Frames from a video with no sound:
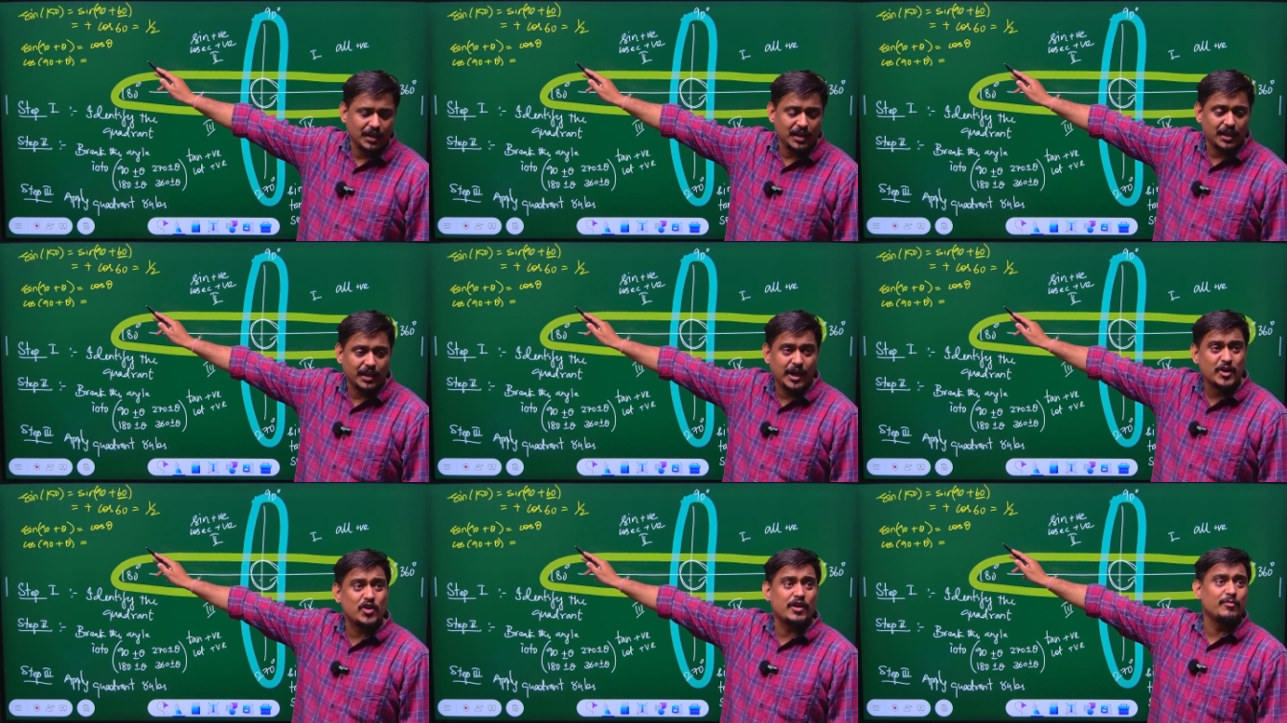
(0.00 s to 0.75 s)
It should
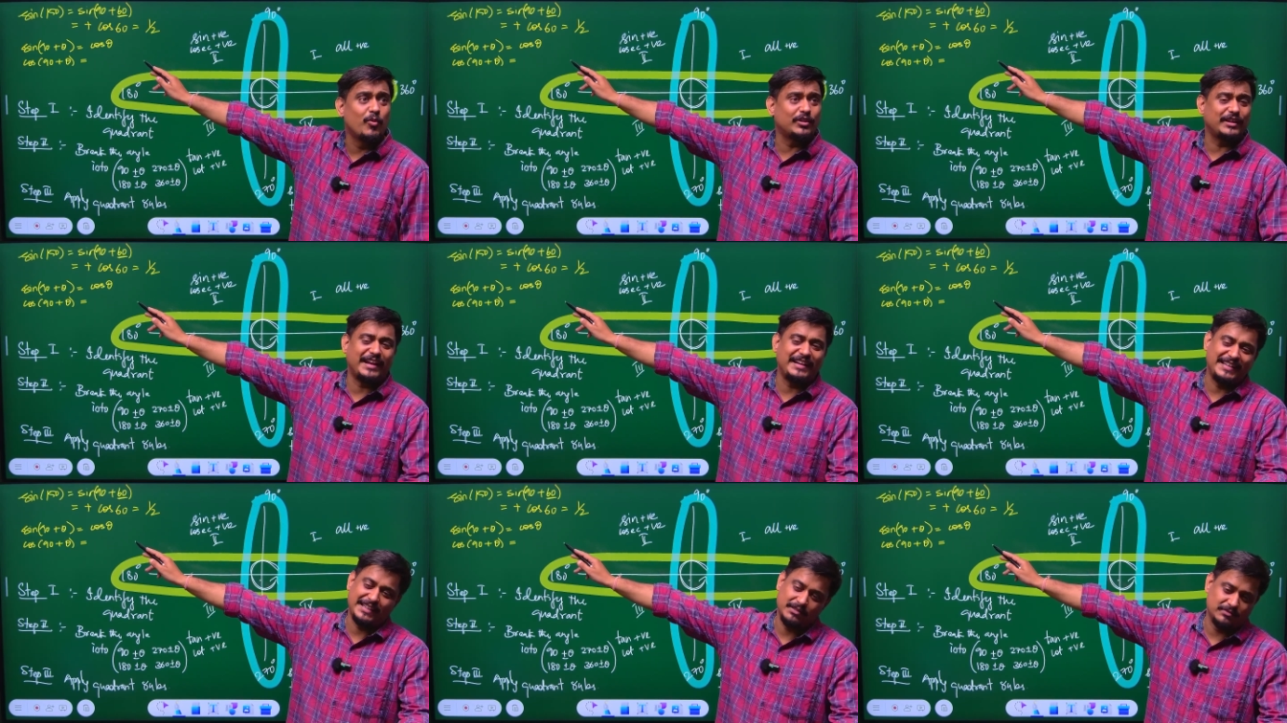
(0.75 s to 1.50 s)
not be more than
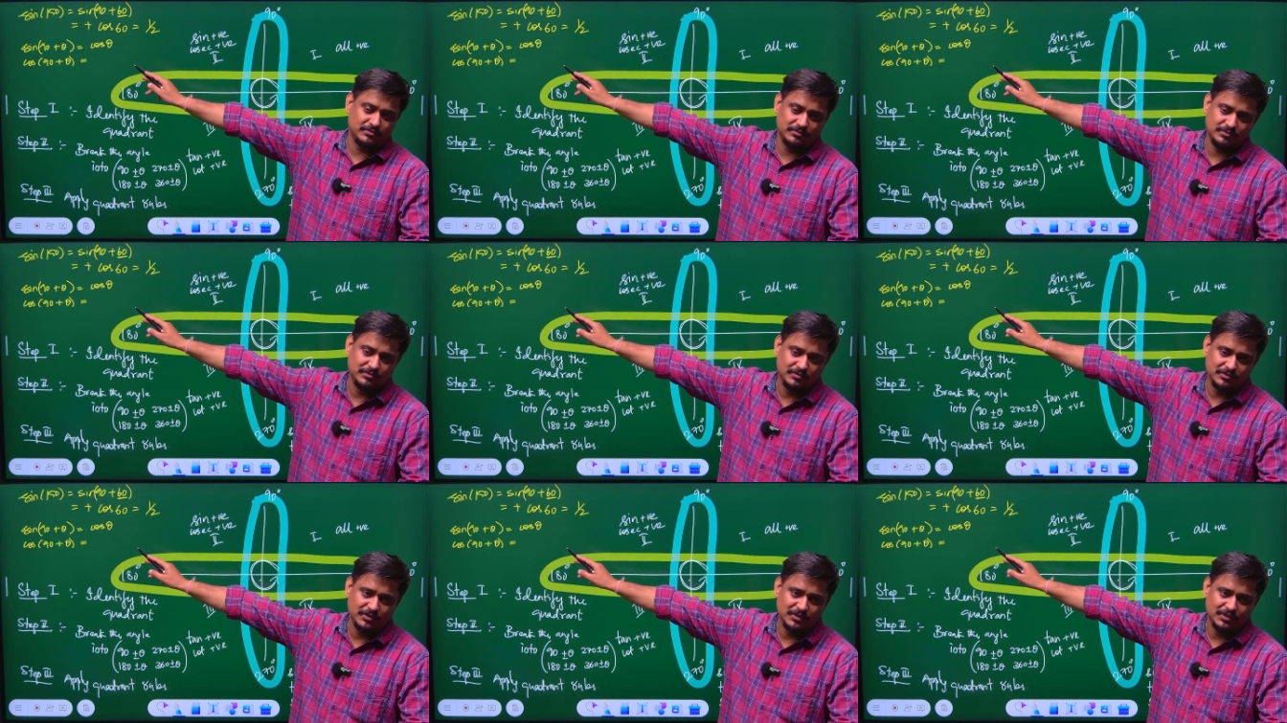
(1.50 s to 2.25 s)
90.
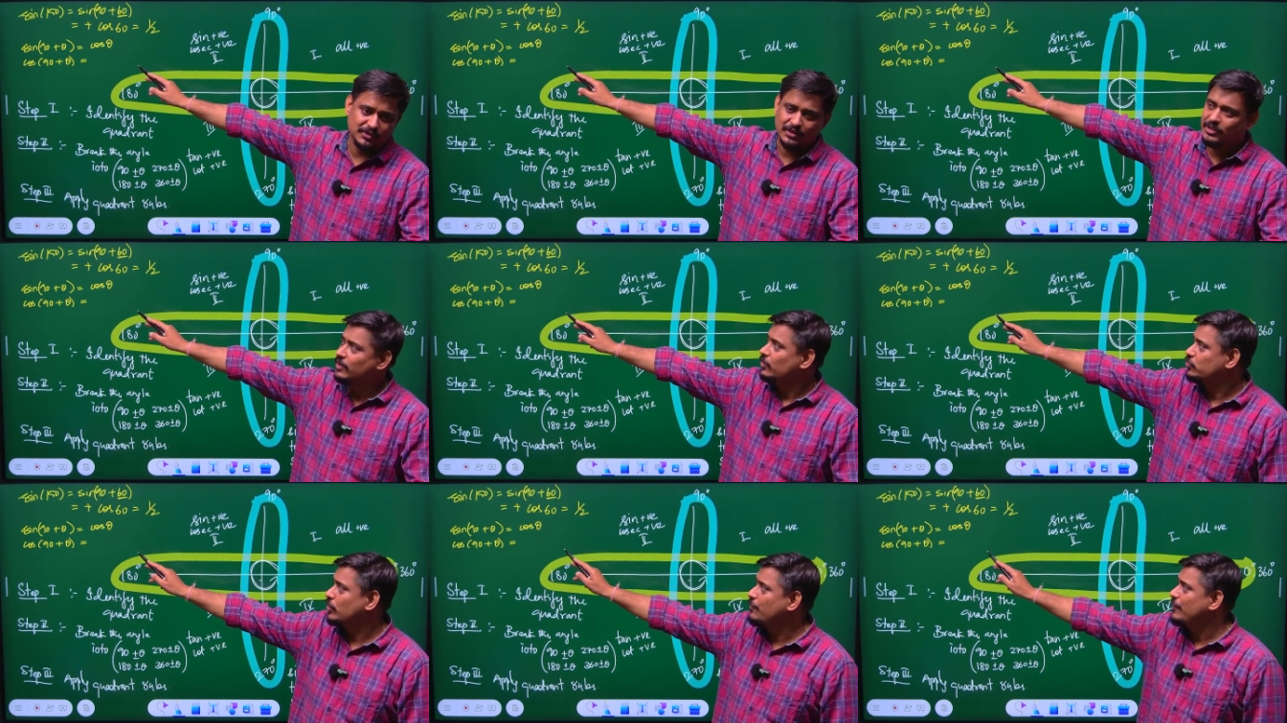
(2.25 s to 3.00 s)
So if it is